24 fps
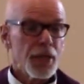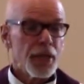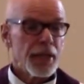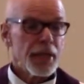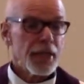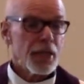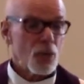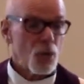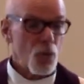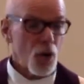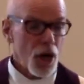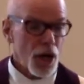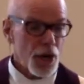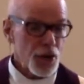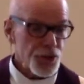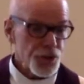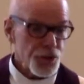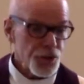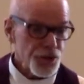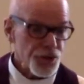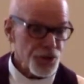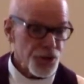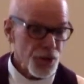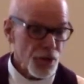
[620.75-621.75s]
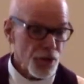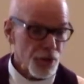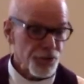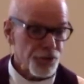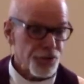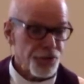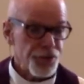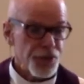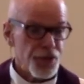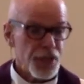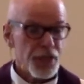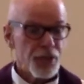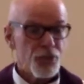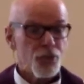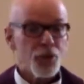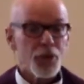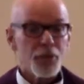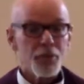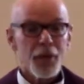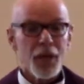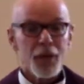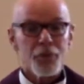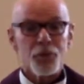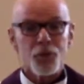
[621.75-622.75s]
He washes their feet,
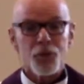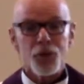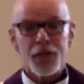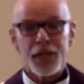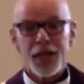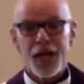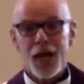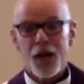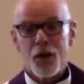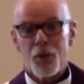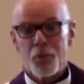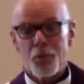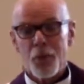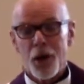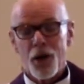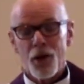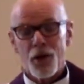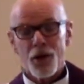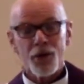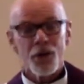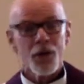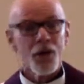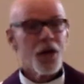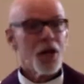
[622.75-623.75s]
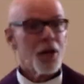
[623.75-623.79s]
remembering how Mar-